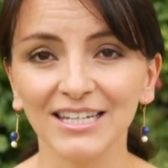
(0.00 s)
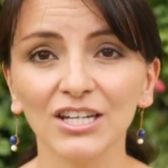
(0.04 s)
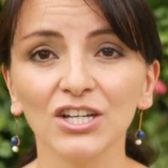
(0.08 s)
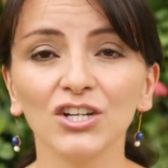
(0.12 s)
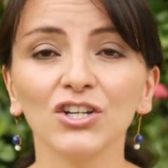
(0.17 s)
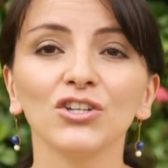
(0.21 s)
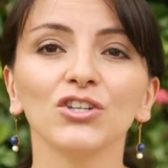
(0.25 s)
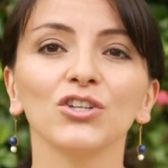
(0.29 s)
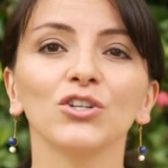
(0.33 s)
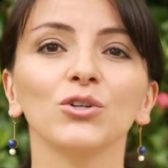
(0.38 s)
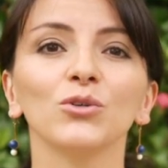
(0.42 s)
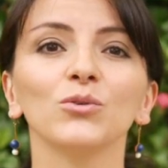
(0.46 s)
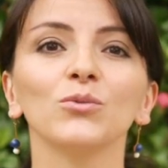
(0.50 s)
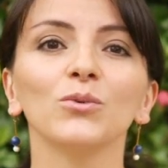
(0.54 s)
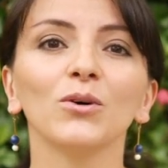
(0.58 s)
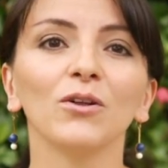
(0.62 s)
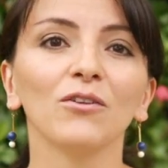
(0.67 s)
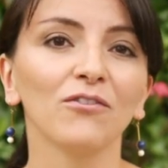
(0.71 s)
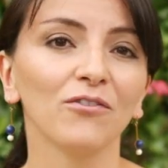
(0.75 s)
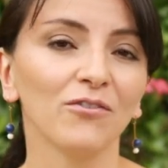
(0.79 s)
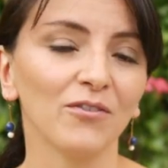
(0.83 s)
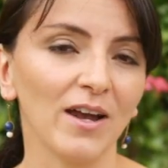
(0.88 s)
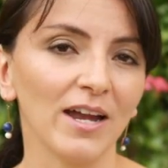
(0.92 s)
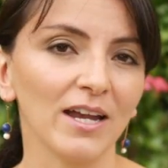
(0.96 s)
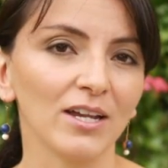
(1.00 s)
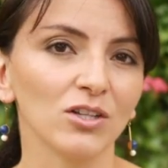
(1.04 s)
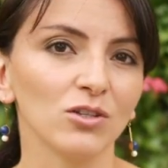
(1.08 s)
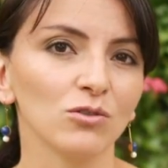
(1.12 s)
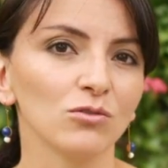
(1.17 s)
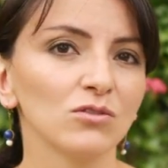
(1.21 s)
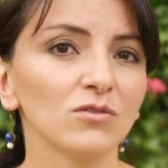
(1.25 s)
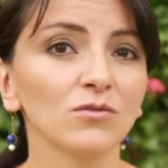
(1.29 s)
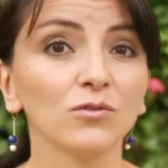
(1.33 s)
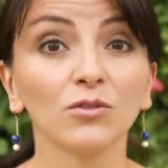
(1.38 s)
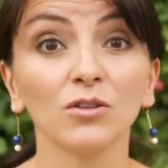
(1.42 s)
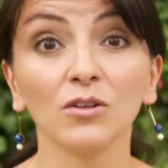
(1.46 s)
Here you will find
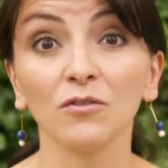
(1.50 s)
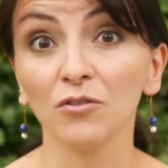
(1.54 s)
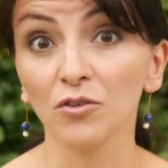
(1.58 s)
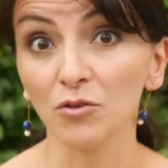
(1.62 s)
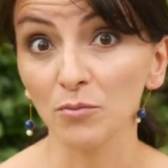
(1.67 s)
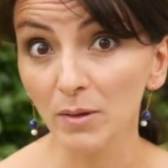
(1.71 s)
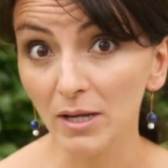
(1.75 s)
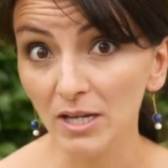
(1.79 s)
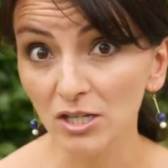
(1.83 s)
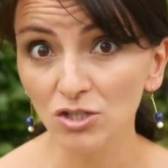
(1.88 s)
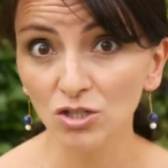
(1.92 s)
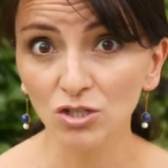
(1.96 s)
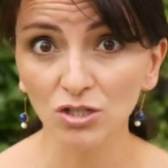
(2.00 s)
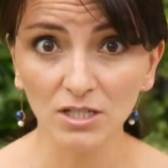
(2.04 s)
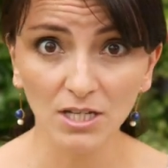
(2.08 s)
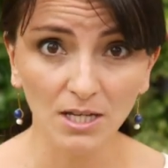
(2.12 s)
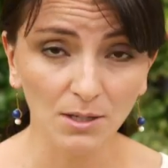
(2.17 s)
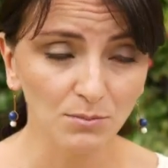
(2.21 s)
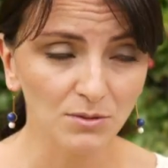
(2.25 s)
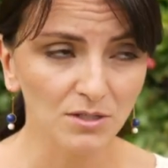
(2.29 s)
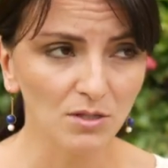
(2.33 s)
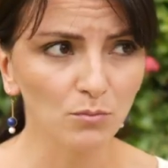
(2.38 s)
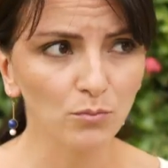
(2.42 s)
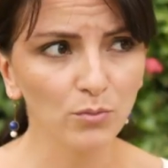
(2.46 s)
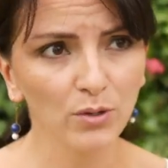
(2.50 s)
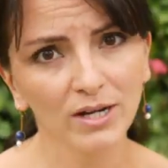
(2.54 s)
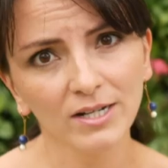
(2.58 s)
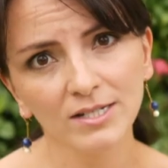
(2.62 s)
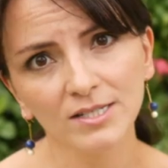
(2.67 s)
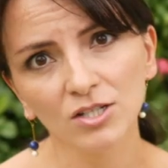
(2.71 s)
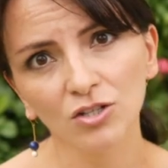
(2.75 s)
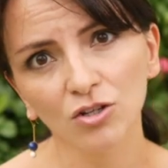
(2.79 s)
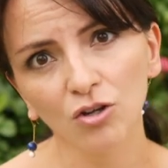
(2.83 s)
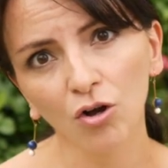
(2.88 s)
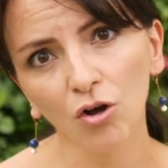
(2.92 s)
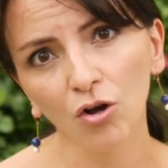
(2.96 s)
useful information, tips, and
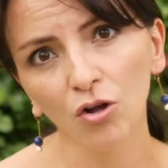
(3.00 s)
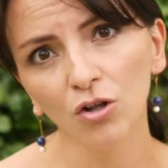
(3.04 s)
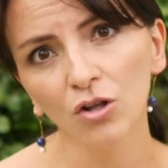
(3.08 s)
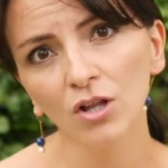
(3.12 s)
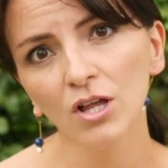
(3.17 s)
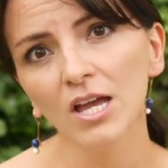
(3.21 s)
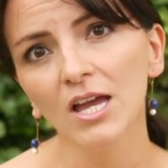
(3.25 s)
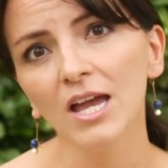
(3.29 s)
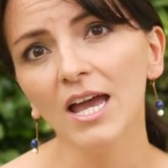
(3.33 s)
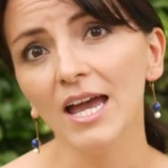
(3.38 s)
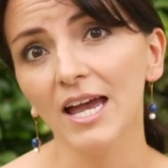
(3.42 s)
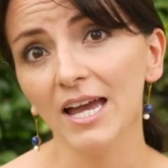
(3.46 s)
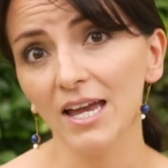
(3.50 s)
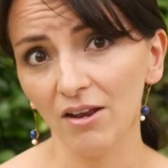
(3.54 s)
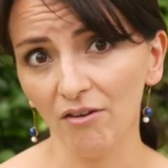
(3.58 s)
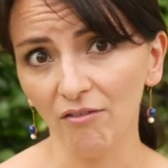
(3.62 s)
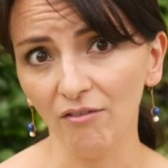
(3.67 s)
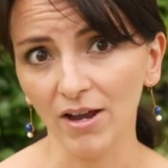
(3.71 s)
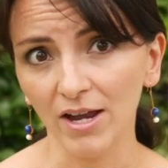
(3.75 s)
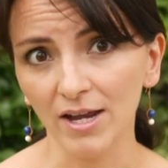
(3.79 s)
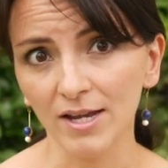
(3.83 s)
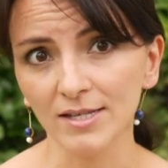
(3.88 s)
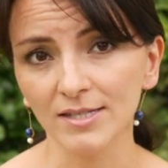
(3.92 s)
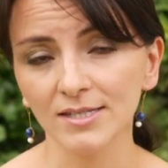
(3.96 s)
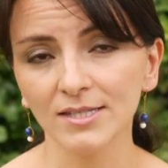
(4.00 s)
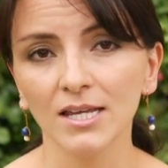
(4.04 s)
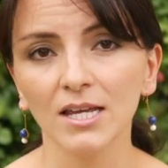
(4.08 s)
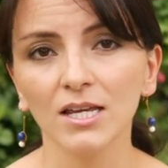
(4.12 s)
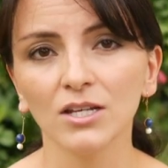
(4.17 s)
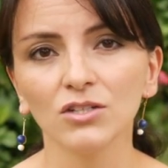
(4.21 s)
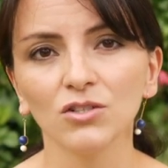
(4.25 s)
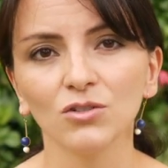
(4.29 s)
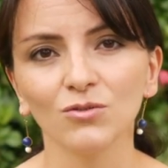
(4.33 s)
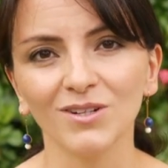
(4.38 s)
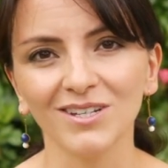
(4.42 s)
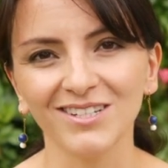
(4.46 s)
practical advice
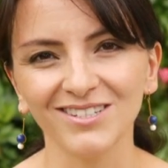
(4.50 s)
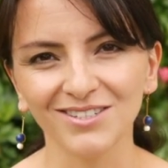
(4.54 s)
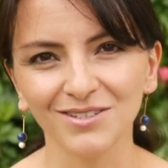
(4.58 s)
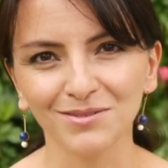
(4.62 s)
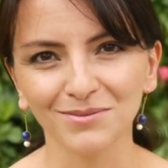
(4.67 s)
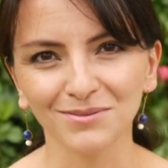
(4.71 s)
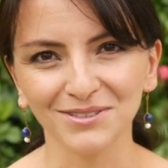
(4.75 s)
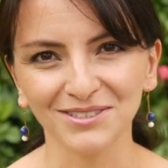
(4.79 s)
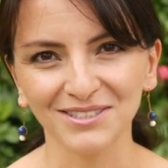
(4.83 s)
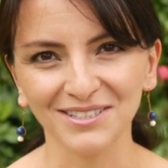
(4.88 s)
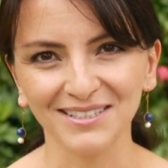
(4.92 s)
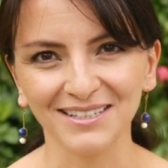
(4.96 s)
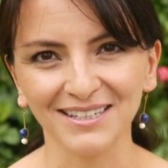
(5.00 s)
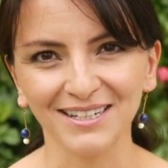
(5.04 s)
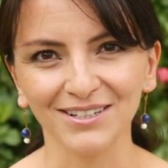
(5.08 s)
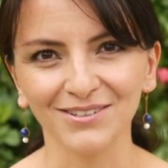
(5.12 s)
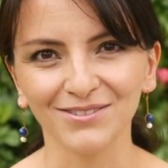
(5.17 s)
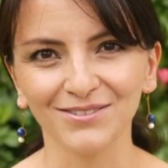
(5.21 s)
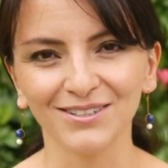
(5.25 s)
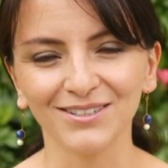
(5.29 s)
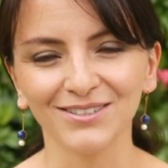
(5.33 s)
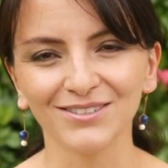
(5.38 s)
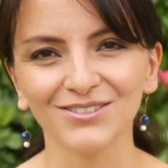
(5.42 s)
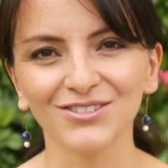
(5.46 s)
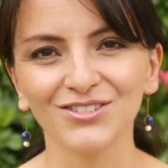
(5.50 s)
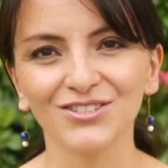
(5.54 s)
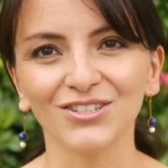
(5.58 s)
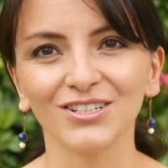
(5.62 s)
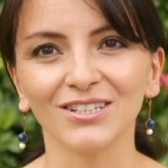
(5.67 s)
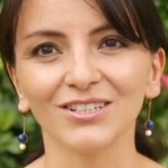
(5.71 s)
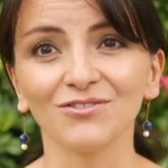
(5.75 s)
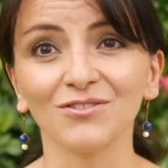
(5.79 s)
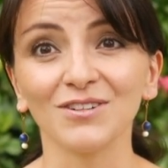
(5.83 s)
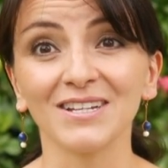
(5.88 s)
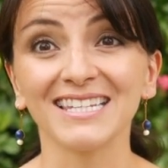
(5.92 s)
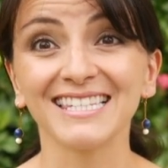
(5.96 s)
to raise your multilingual
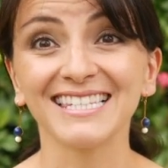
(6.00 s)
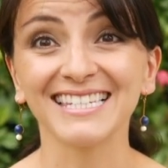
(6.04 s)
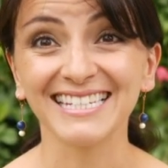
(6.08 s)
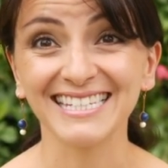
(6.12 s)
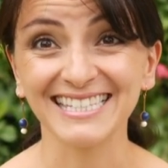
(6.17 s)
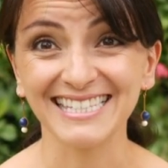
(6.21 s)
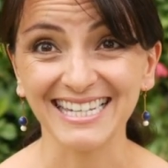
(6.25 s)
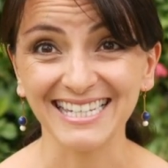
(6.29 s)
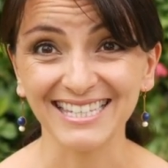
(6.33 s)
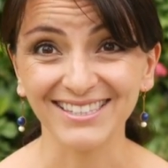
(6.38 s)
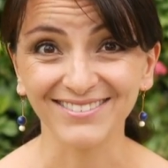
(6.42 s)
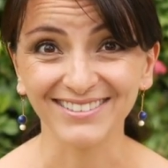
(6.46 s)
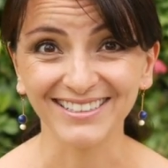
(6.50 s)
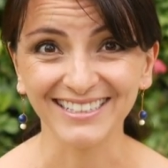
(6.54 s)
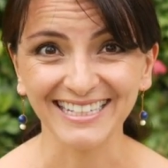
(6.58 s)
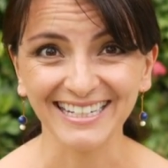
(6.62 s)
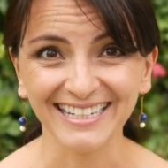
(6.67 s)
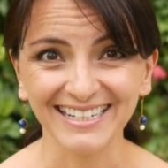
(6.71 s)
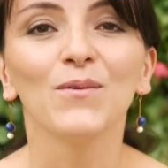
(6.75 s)
children successfully.